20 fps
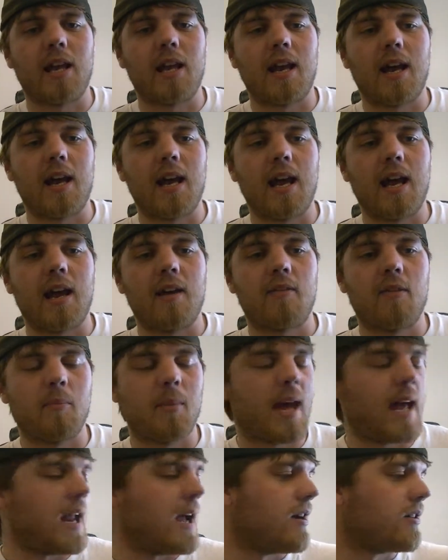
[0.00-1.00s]
and I have the
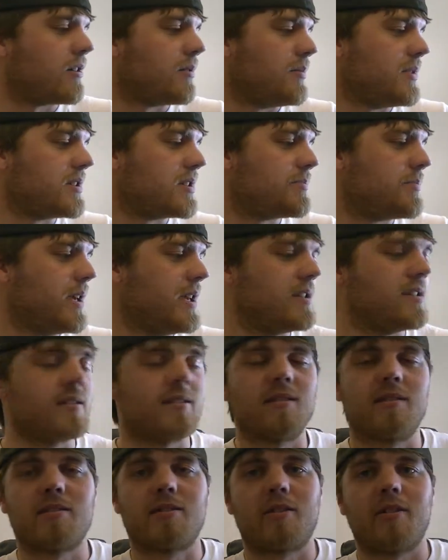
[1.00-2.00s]
Mad Alchemist
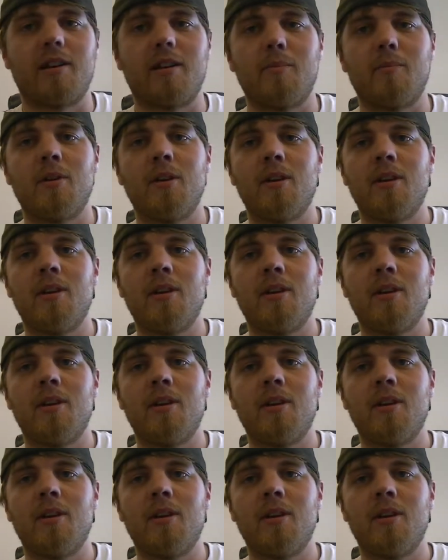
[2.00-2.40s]
Peaches and Scream.